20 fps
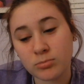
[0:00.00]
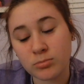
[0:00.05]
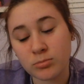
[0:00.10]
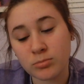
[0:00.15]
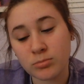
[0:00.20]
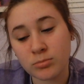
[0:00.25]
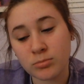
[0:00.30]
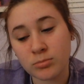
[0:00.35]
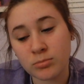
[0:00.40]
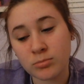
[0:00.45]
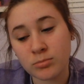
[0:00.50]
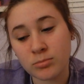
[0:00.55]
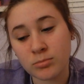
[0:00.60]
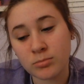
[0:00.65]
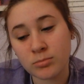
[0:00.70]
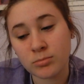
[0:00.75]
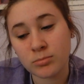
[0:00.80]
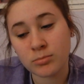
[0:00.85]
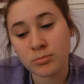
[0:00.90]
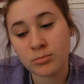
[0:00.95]

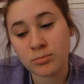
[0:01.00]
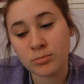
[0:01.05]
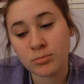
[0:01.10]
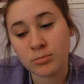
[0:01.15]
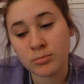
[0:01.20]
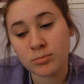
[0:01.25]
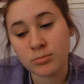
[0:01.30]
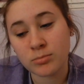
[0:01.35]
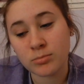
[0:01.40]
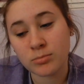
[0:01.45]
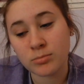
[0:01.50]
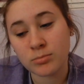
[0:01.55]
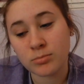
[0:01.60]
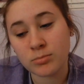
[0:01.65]
No one is speaking in this clip.